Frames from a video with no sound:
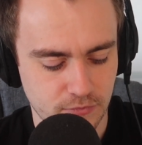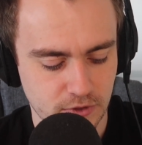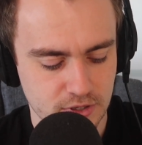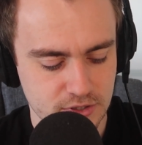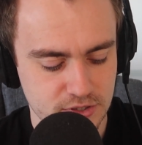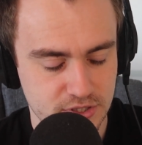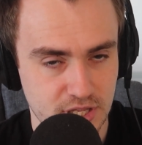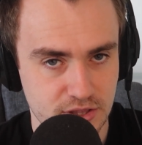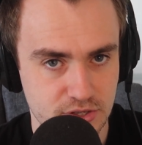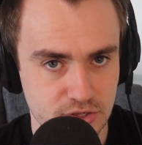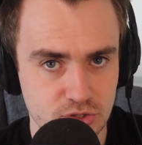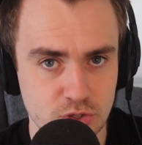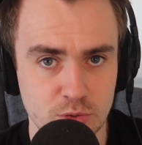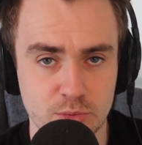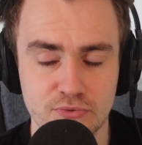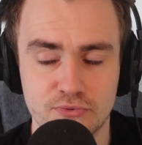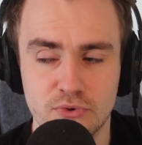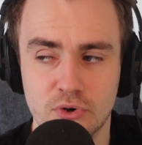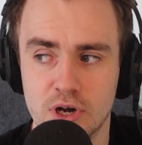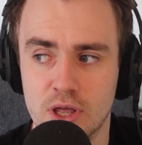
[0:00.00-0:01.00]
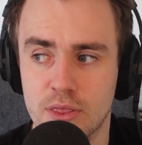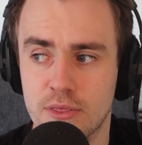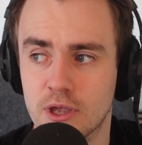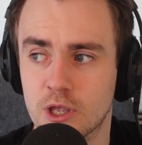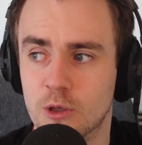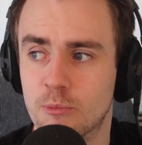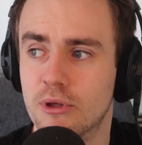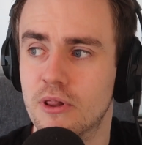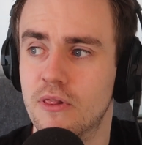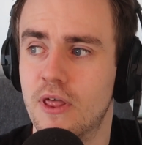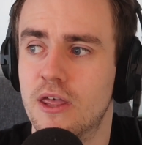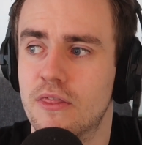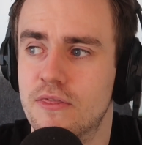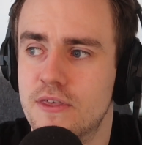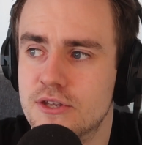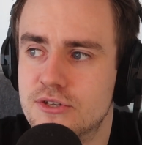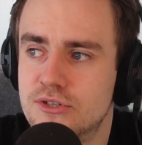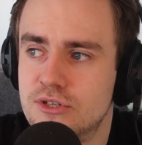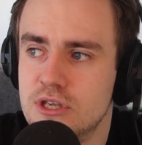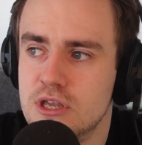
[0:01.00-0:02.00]
said this to you before, I think, but like
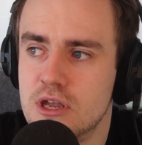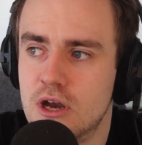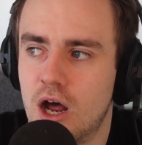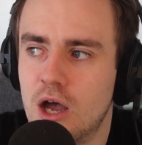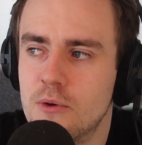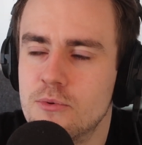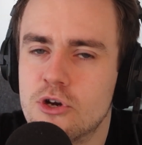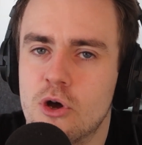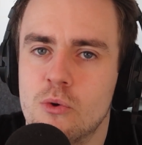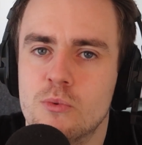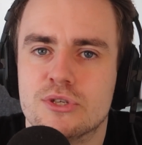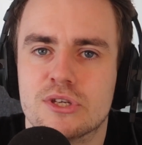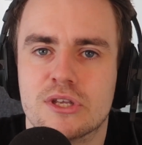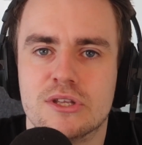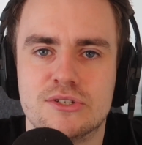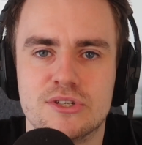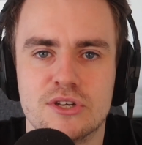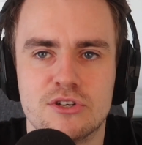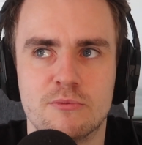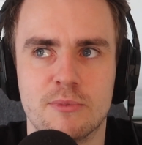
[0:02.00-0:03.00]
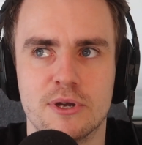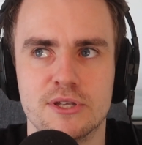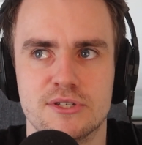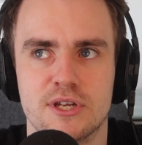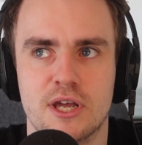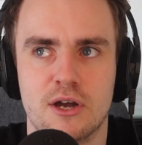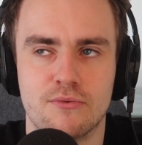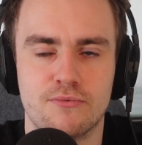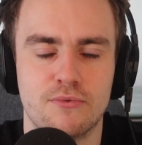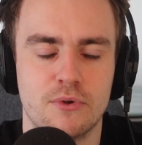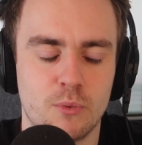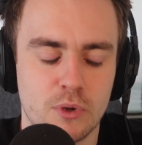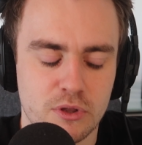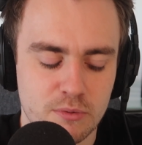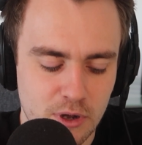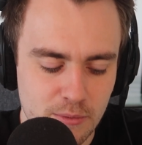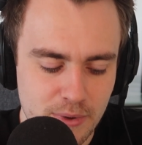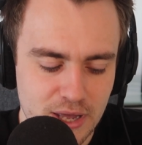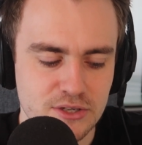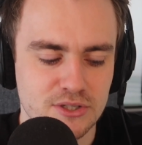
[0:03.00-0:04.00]
this year, I would always consider myself with
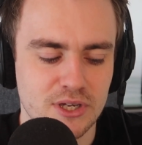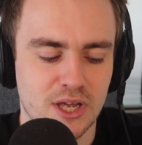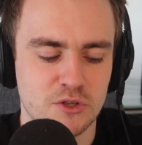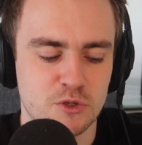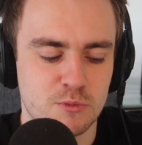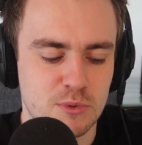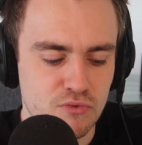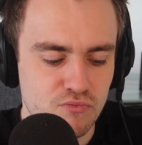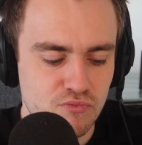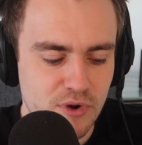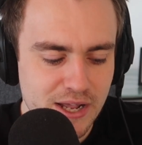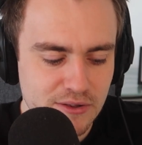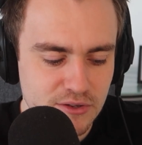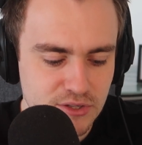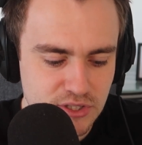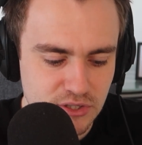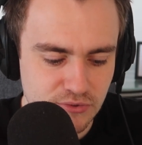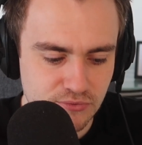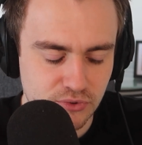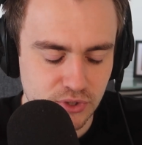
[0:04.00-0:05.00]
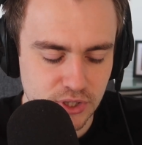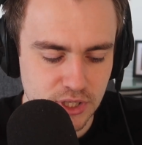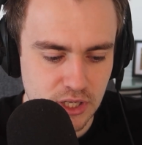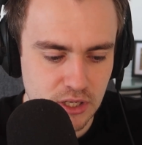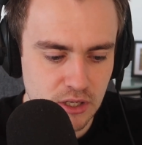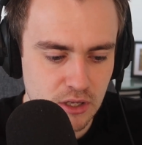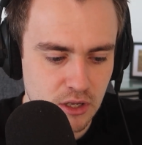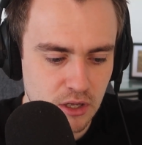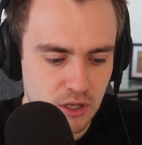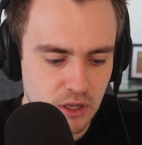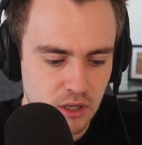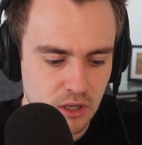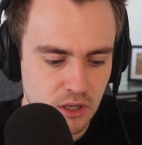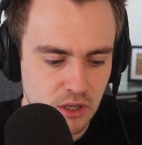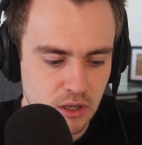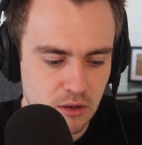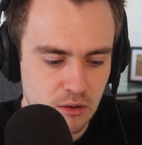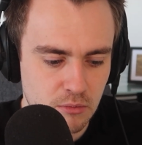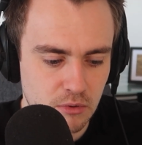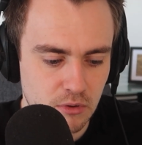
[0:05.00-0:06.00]
my mental health to be relatively
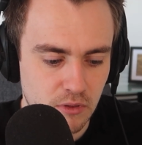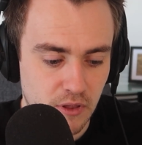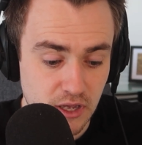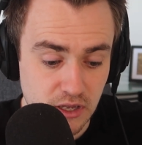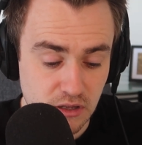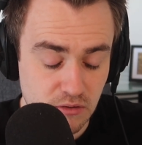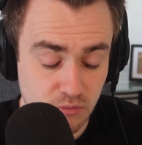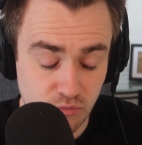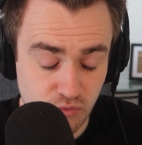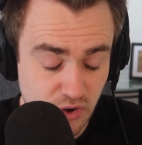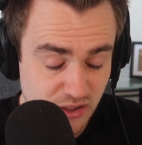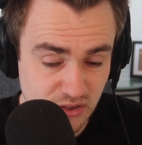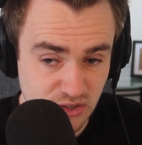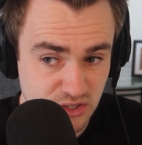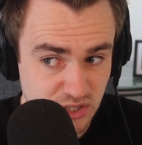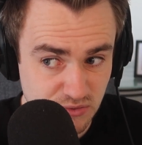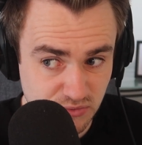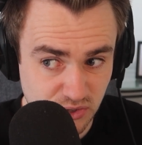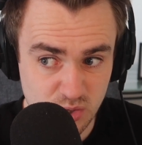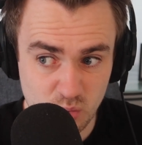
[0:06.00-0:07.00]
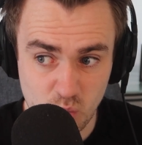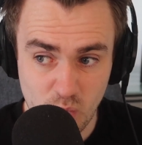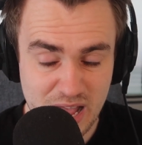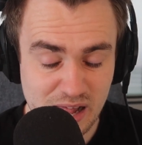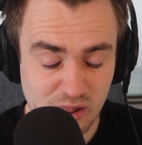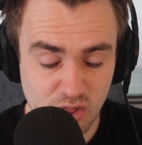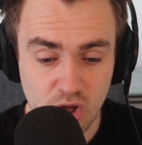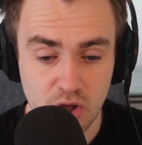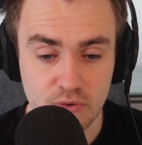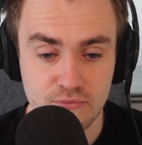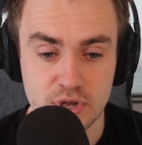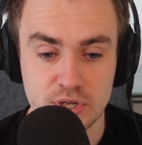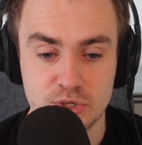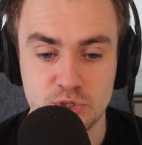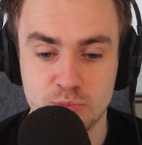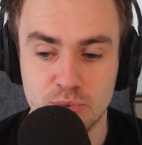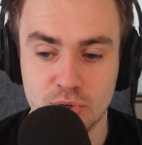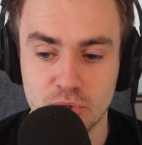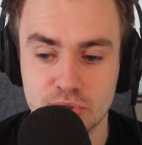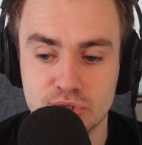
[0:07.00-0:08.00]
well off. I
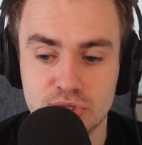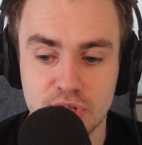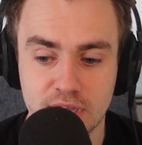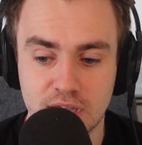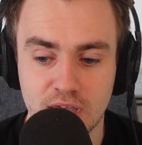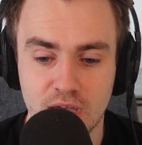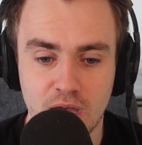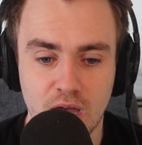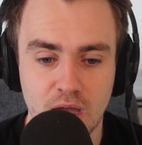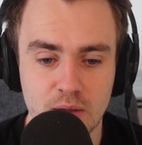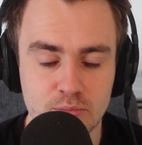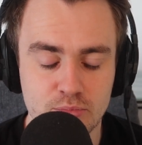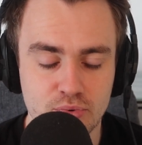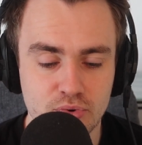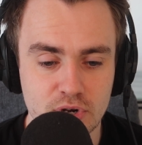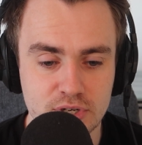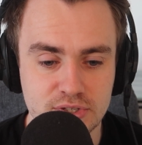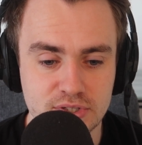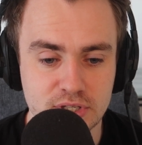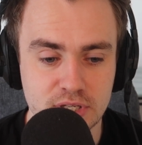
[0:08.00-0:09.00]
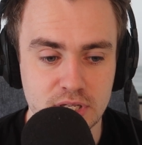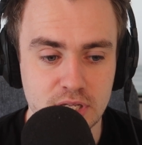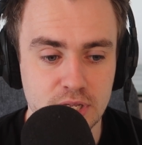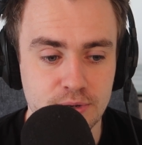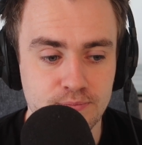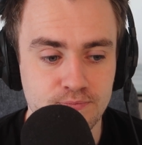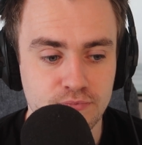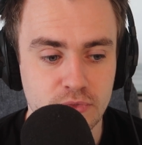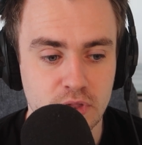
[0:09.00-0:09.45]
suppose like I'm pretty